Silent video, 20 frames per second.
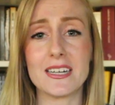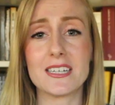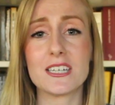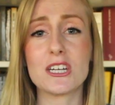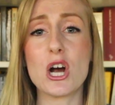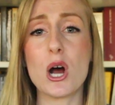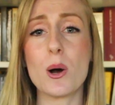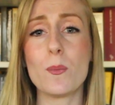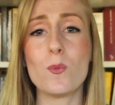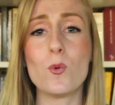that
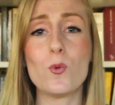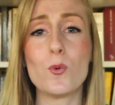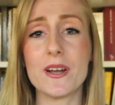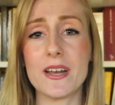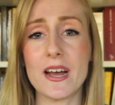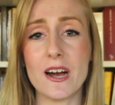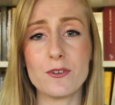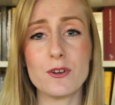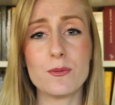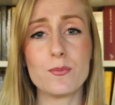come
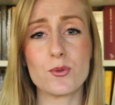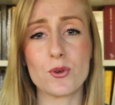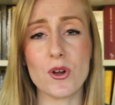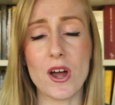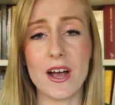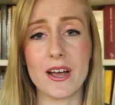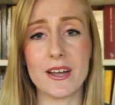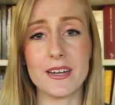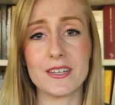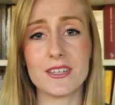without a
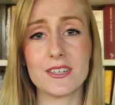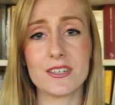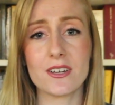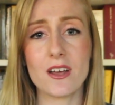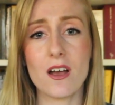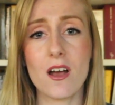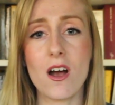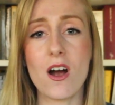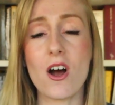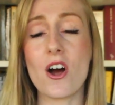price
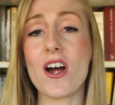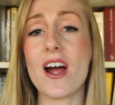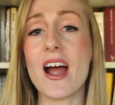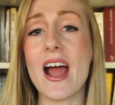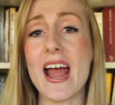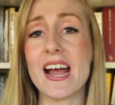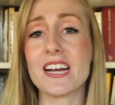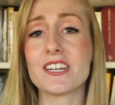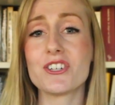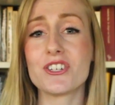are
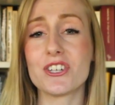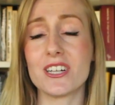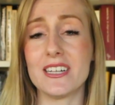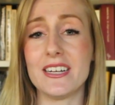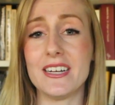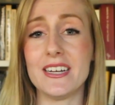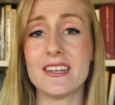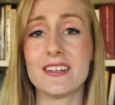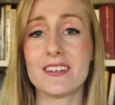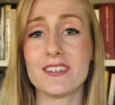
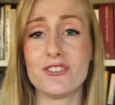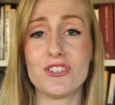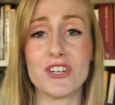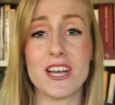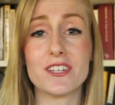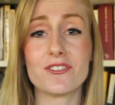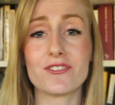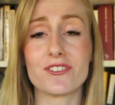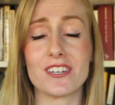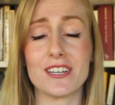actually,
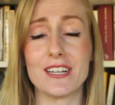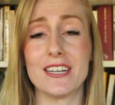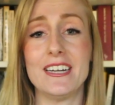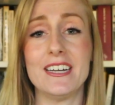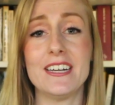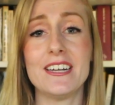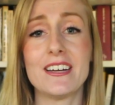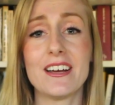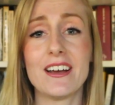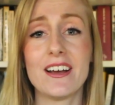
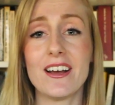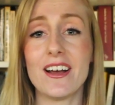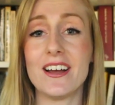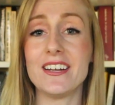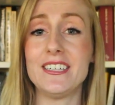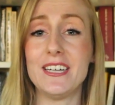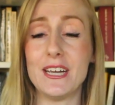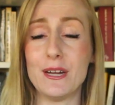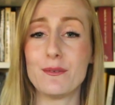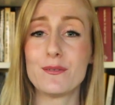generally, a
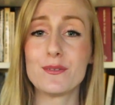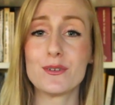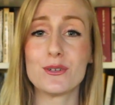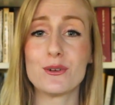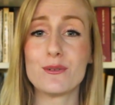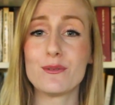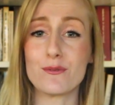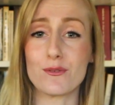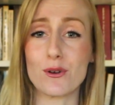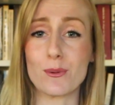gift
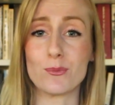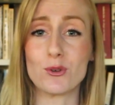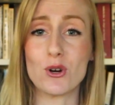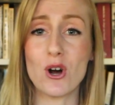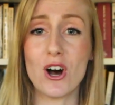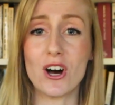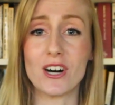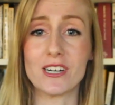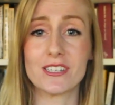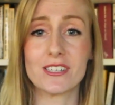from
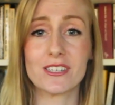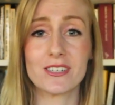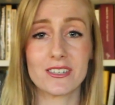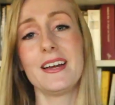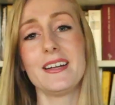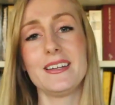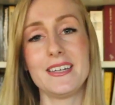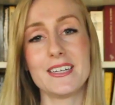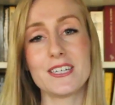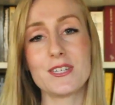God.
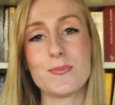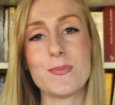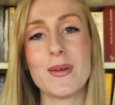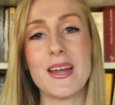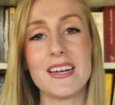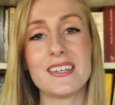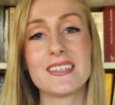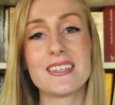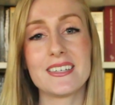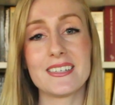This
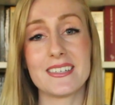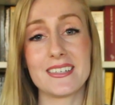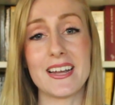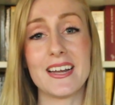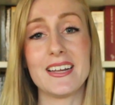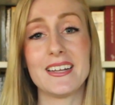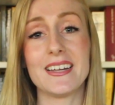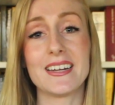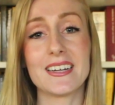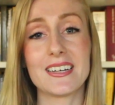makes
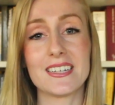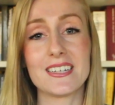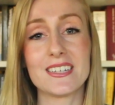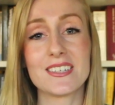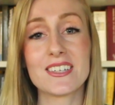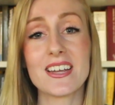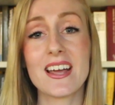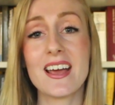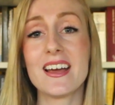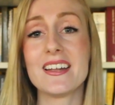St.
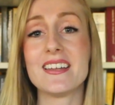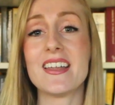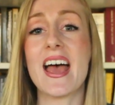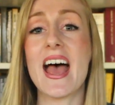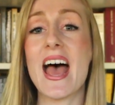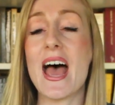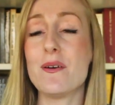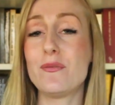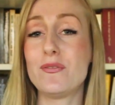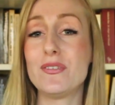Nicholas the
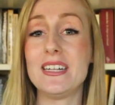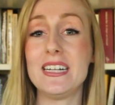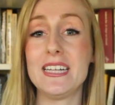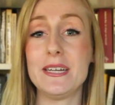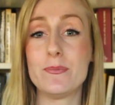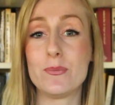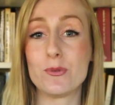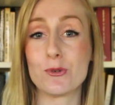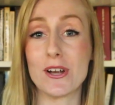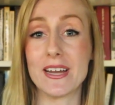
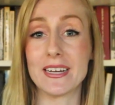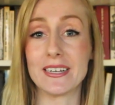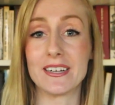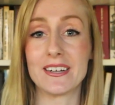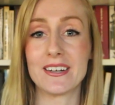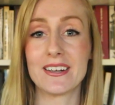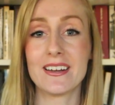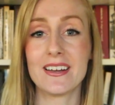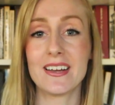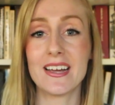heavenly
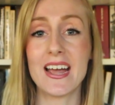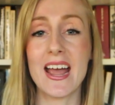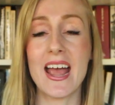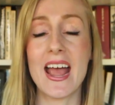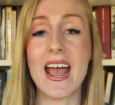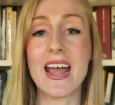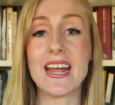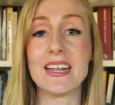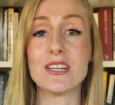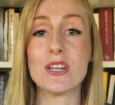bringer
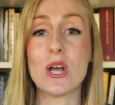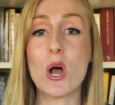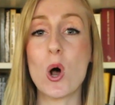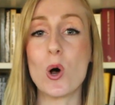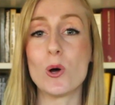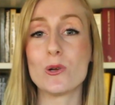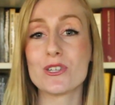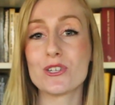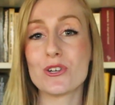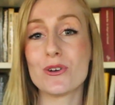and
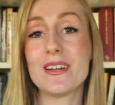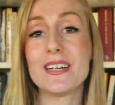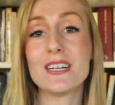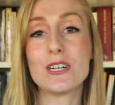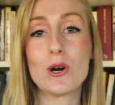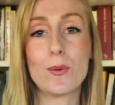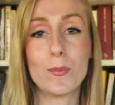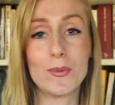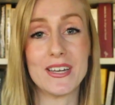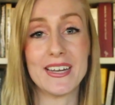also in
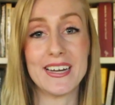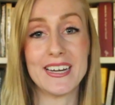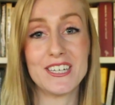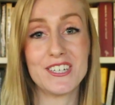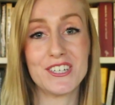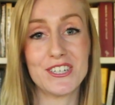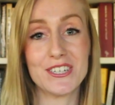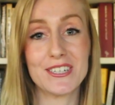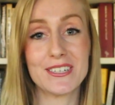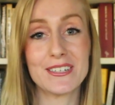
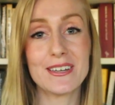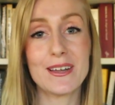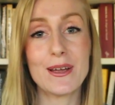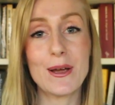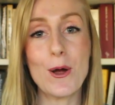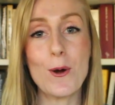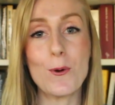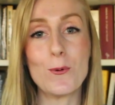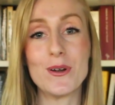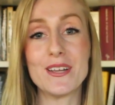combination
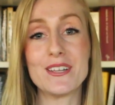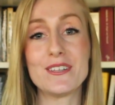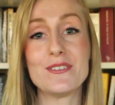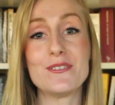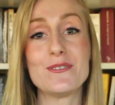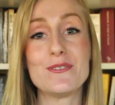with